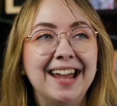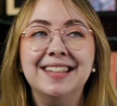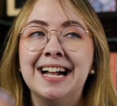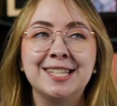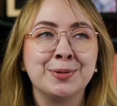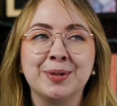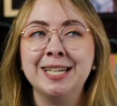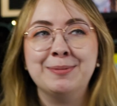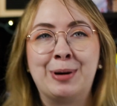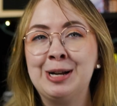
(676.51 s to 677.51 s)
and that's a
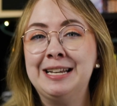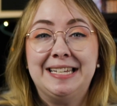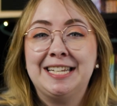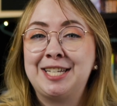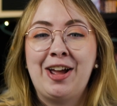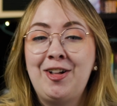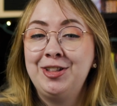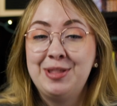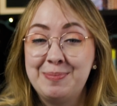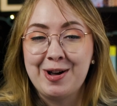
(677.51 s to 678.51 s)
really important detail
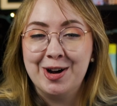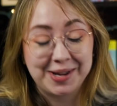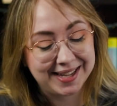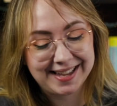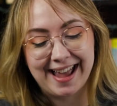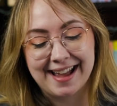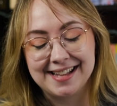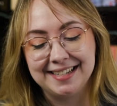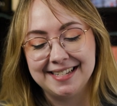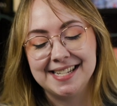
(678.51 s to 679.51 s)
in the book,
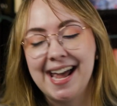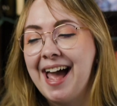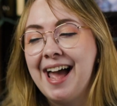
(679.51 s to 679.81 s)
and